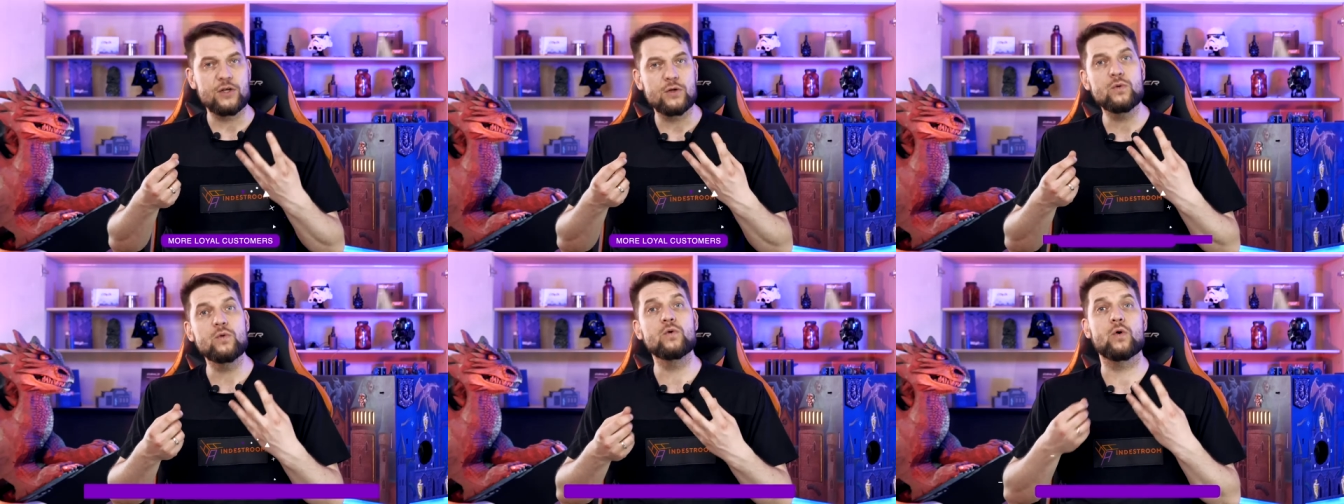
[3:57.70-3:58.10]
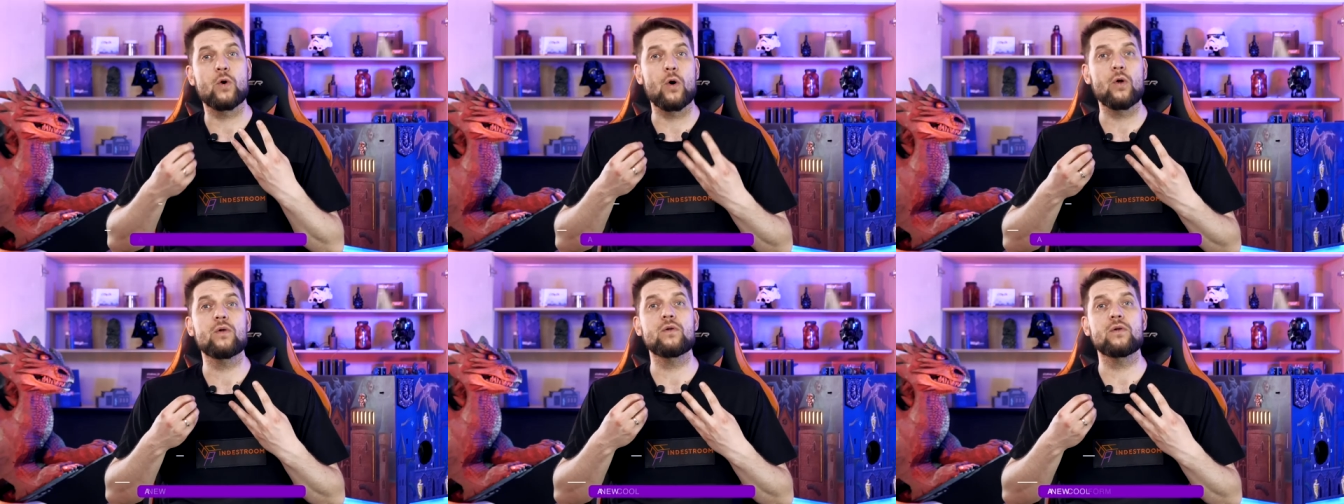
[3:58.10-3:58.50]
new
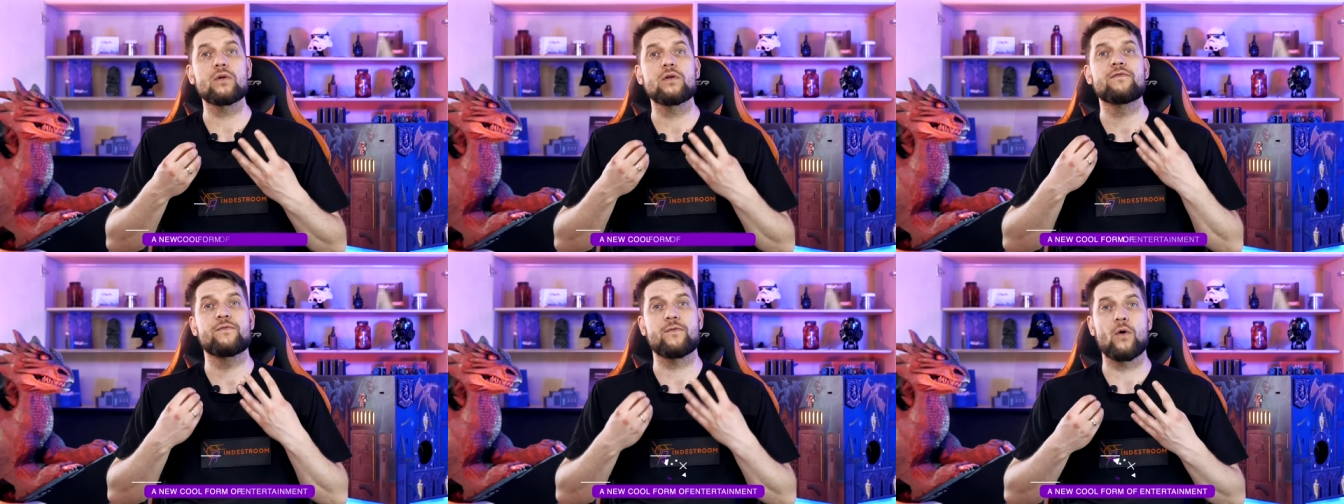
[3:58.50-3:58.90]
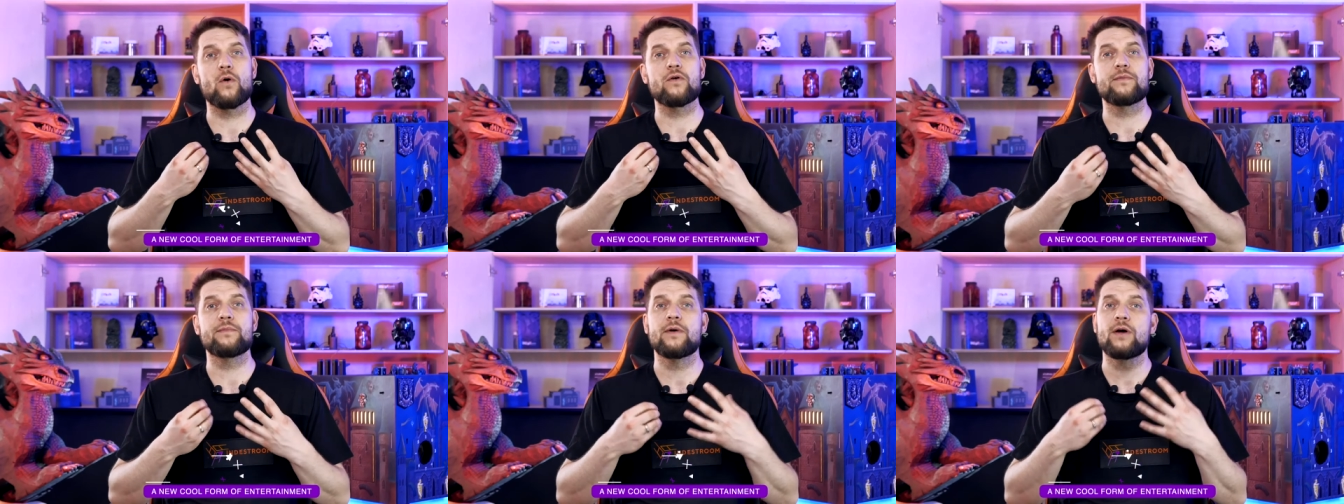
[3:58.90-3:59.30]
call
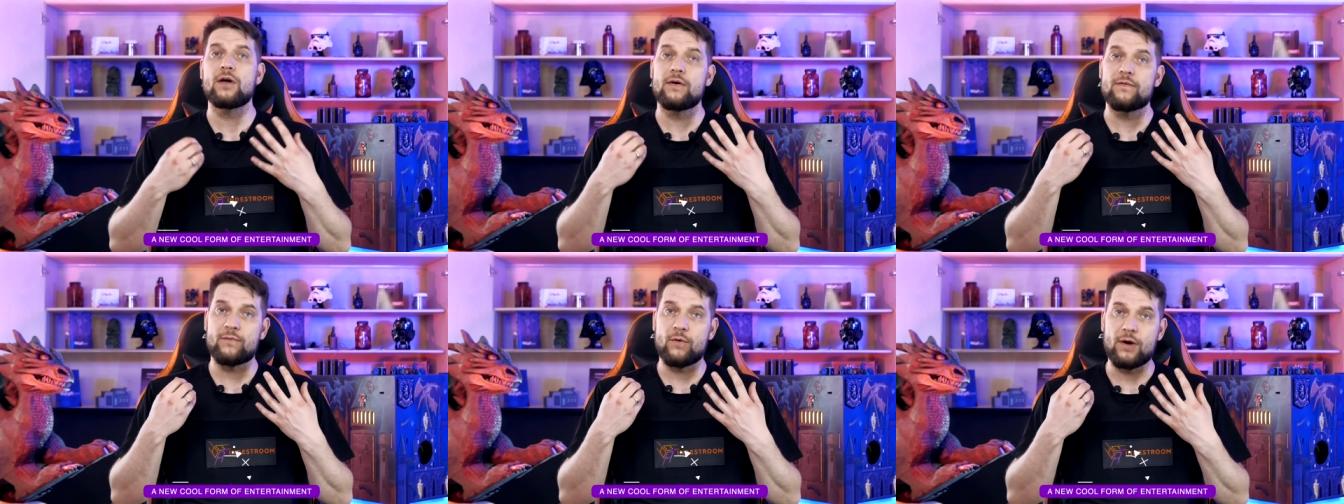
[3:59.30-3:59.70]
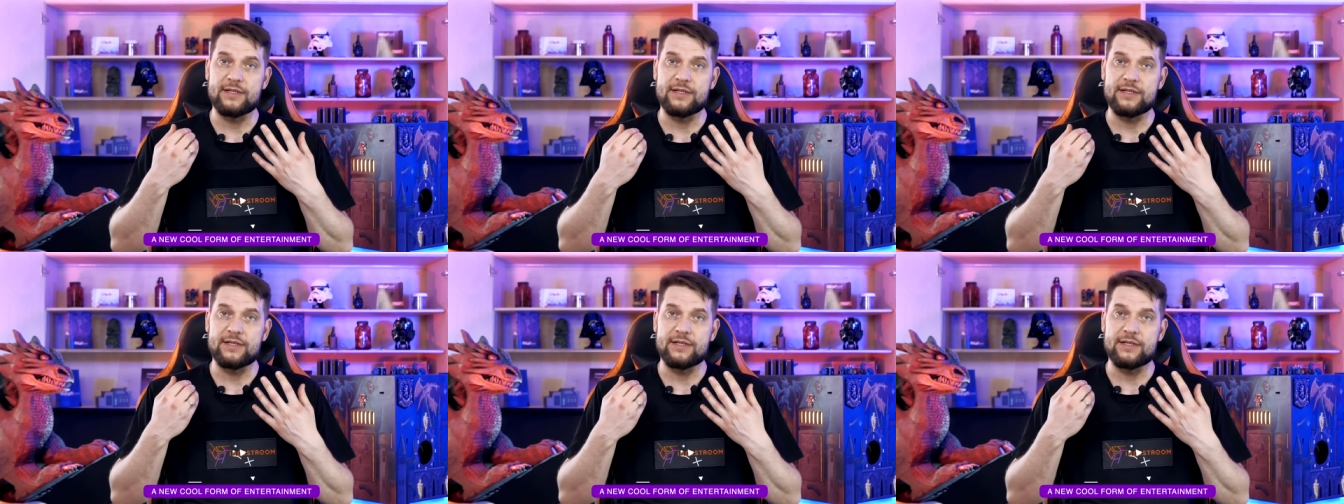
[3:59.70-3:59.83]
form for